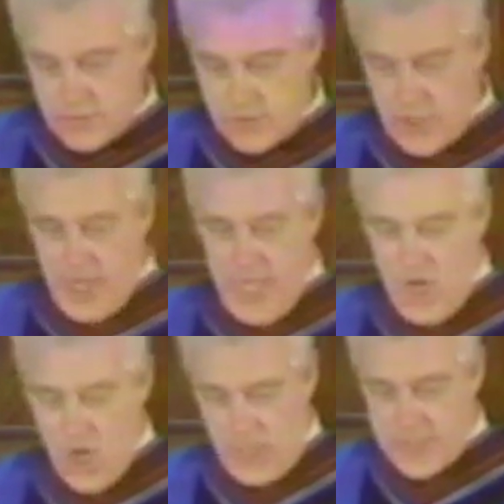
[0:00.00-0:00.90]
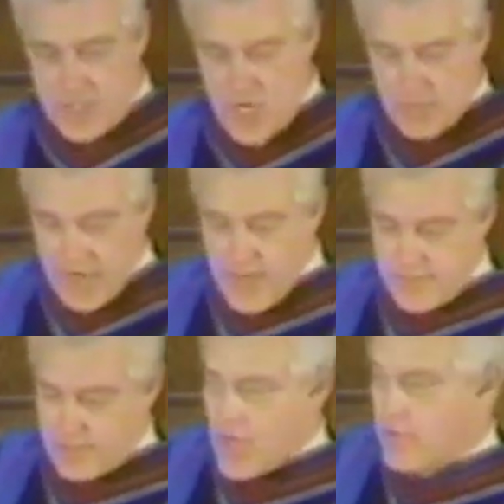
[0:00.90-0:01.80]
Surely you don't listen to your
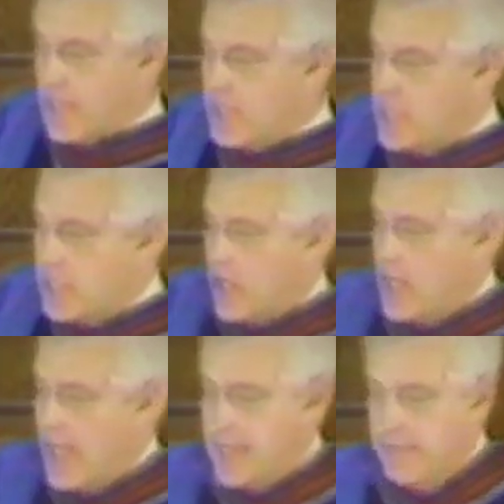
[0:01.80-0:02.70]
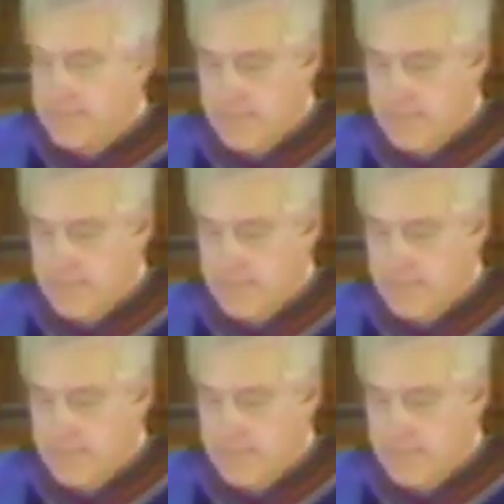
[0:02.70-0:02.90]
parents about religion and all that.